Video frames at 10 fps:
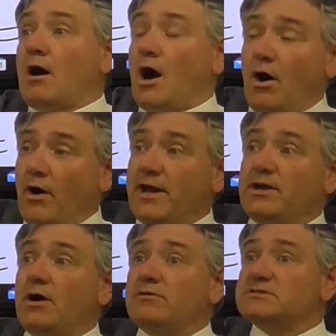All I
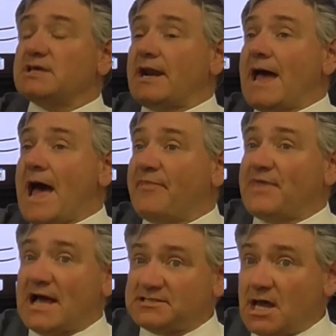know is that
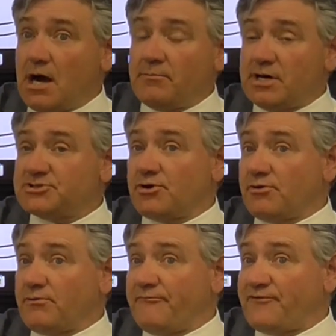that's how much
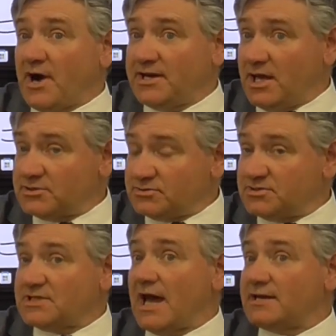her financial
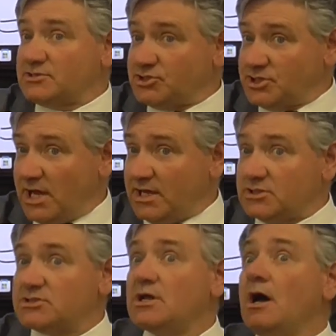status
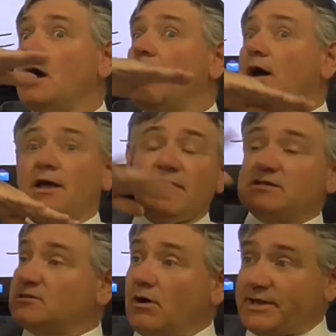changed. And
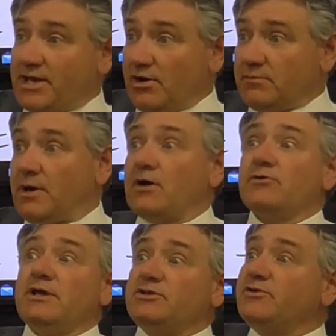that's all I care about.
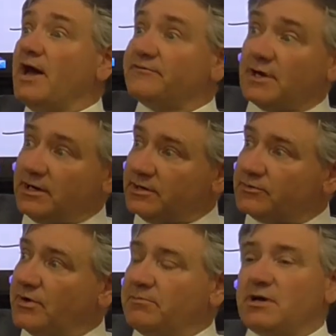Great, you have
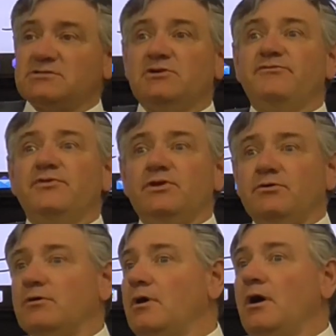920 bucks. Good for
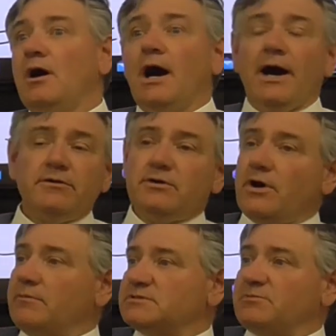you. I don't know
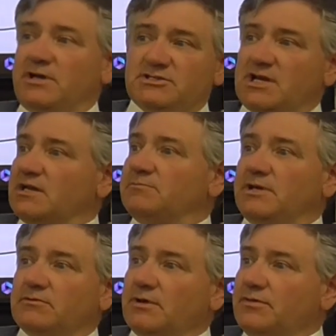how much money she had to
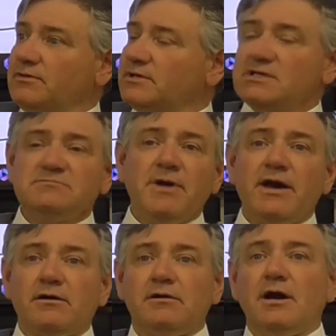begin with. Doesn't
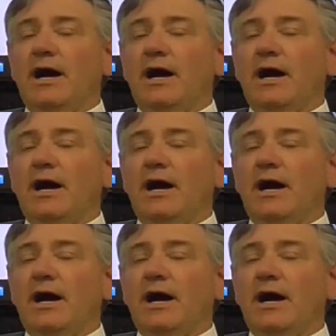matter.